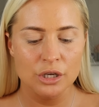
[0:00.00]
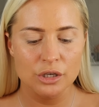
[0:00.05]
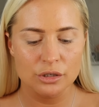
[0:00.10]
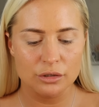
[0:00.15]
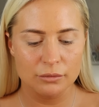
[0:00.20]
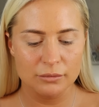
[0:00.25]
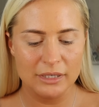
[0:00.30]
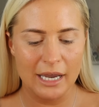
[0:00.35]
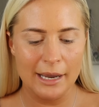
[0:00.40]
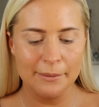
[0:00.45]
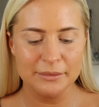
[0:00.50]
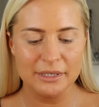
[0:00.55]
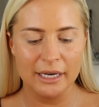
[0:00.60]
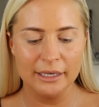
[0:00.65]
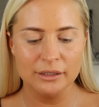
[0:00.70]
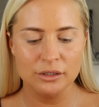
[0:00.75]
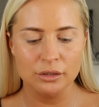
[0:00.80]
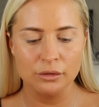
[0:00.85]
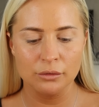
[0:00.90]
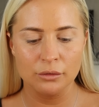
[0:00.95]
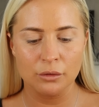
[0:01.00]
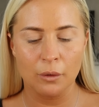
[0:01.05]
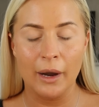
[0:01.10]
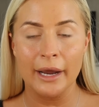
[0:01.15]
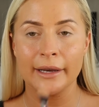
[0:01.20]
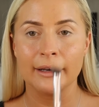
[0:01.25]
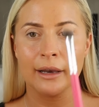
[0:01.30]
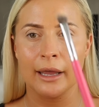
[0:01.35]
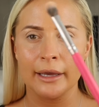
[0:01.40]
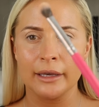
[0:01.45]
Sometimes I do
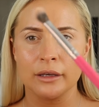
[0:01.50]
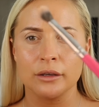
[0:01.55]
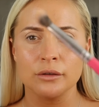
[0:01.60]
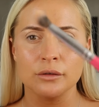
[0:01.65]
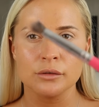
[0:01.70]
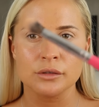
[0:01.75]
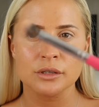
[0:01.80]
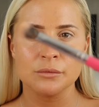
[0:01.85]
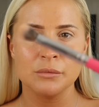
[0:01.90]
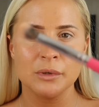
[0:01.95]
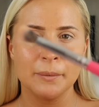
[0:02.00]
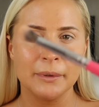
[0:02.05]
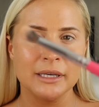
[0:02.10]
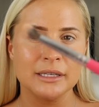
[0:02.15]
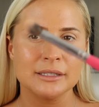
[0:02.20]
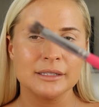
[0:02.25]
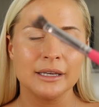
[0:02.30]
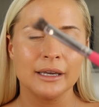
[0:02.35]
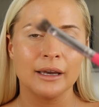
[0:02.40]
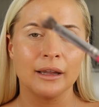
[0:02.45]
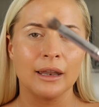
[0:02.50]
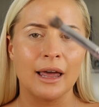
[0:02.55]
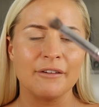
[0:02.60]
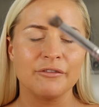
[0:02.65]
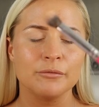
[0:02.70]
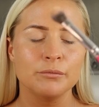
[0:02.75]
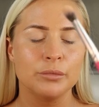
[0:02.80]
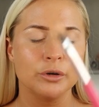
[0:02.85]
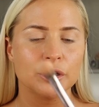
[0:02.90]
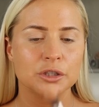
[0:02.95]
quite like using my
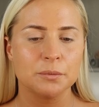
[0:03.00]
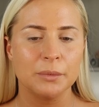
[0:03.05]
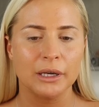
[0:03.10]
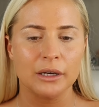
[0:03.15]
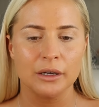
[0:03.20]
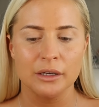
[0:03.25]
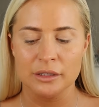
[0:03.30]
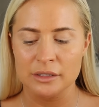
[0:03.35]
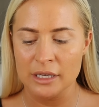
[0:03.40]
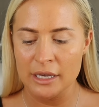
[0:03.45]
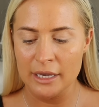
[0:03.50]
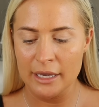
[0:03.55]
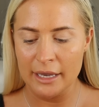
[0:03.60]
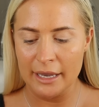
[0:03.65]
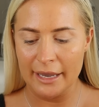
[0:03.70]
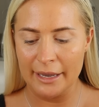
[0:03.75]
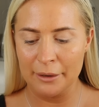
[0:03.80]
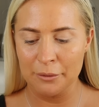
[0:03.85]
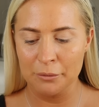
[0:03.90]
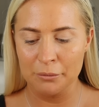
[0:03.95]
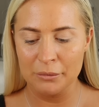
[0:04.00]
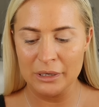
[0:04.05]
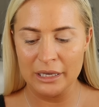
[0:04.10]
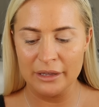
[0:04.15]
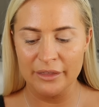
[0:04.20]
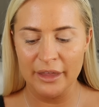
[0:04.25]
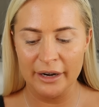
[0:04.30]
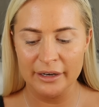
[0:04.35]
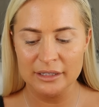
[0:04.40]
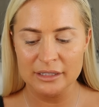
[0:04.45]
PC11 brush because it will
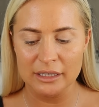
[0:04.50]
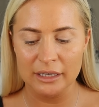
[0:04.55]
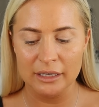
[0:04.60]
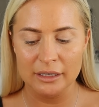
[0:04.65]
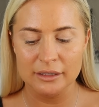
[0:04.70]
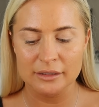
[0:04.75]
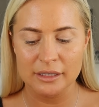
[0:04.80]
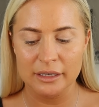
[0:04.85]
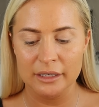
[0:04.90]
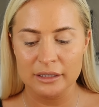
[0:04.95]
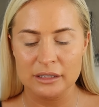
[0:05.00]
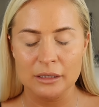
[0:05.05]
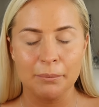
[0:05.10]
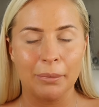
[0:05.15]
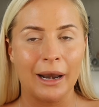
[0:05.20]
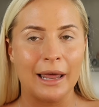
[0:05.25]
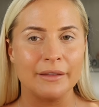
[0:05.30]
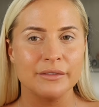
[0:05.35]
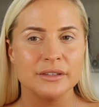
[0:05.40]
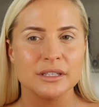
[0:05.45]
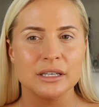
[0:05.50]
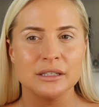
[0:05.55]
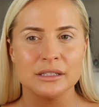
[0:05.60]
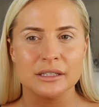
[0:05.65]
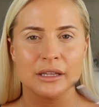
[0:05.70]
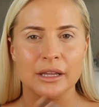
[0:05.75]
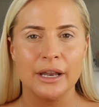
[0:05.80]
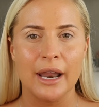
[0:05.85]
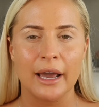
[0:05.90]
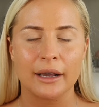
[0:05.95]
mean that it's easier to blend
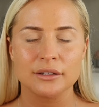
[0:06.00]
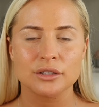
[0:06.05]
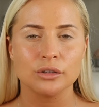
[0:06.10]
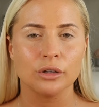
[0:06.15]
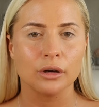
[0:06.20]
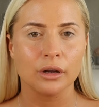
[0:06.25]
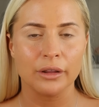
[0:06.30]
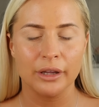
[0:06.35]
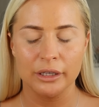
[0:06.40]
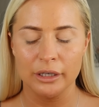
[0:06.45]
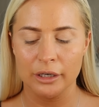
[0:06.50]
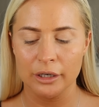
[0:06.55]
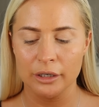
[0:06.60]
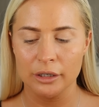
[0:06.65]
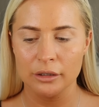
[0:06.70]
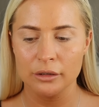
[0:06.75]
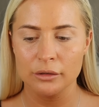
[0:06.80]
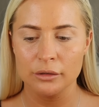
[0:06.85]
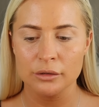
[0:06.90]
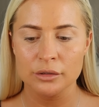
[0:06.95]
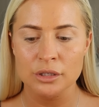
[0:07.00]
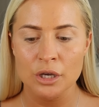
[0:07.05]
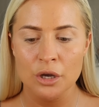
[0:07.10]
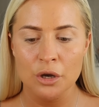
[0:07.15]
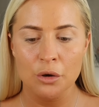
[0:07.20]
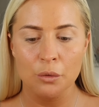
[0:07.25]
into the next colour that you're going to use,